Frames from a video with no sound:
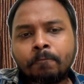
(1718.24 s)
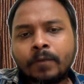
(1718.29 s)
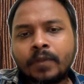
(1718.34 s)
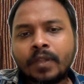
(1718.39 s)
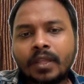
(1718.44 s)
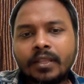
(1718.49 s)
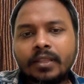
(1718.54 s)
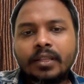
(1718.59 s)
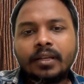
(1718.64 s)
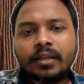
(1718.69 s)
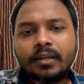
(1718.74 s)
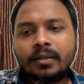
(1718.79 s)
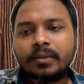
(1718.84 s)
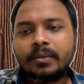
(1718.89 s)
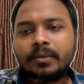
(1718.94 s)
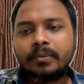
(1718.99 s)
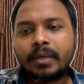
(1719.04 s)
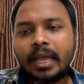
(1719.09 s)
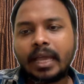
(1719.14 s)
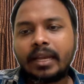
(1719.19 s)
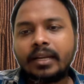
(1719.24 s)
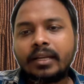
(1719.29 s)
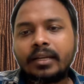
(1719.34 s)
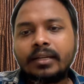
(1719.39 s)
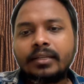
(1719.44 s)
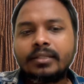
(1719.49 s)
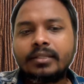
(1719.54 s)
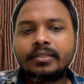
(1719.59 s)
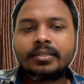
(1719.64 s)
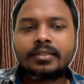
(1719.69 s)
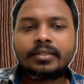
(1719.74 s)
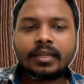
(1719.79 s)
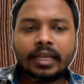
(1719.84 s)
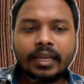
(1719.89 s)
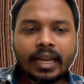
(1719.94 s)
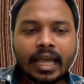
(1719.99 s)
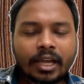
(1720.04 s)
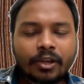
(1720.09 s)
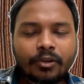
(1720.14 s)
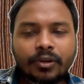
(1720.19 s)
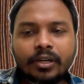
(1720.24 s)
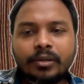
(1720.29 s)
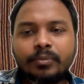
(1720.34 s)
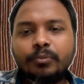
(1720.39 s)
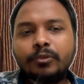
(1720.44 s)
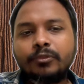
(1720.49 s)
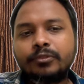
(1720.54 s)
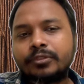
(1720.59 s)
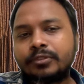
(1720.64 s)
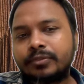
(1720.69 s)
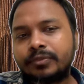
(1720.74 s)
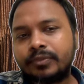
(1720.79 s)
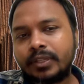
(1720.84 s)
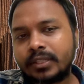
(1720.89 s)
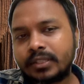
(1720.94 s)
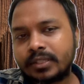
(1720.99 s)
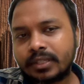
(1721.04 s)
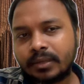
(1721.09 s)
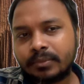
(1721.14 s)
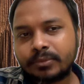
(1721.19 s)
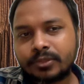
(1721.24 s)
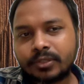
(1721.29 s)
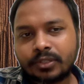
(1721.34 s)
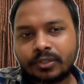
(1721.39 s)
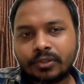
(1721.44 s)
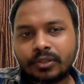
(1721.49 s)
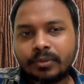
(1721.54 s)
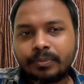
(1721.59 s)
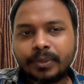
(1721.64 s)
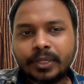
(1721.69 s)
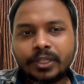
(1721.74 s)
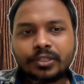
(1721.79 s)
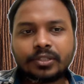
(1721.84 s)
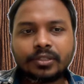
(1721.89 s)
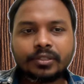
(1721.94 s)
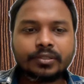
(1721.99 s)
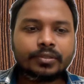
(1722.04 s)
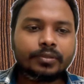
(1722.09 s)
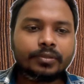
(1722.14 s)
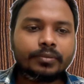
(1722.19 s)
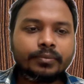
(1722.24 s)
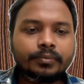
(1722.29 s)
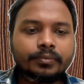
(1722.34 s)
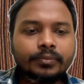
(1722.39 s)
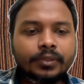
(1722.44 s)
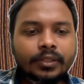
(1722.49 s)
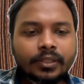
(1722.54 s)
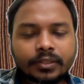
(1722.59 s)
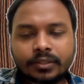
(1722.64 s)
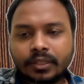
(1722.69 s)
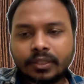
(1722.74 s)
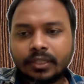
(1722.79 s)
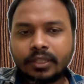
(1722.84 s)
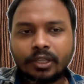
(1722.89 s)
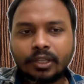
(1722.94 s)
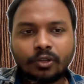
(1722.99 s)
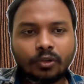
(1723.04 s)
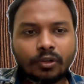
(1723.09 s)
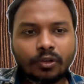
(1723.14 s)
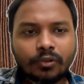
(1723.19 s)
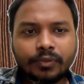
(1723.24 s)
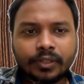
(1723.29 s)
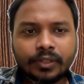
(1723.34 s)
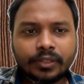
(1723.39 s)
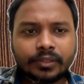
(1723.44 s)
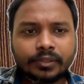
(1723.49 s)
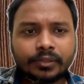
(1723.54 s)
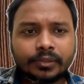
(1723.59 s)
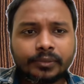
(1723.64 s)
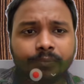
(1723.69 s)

the errors, inaccurate moves will comes into the picture, so there's nothing wrong with it.